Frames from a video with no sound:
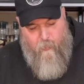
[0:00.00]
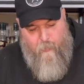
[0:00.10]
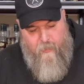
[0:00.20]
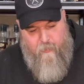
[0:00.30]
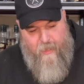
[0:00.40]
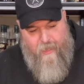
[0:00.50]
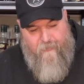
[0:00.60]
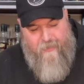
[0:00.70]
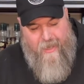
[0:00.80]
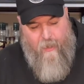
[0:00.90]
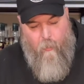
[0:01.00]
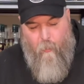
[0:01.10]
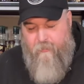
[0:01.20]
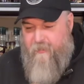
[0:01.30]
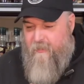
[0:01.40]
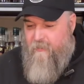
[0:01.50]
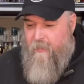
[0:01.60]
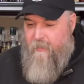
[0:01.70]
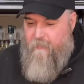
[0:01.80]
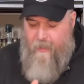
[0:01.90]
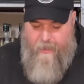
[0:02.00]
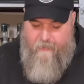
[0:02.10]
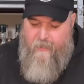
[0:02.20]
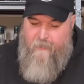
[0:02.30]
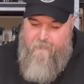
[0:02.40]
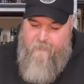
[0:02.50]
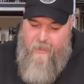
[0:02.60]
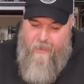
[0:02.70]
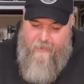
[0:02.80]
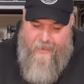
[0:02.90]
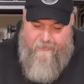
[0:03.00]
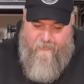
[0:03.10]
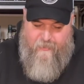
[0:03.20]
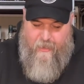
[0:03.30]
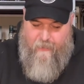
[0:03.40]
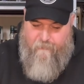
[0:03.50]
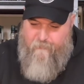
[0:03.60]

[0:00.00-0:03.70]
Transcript: We don't care if it's got horsies on it, right? None of that stuff.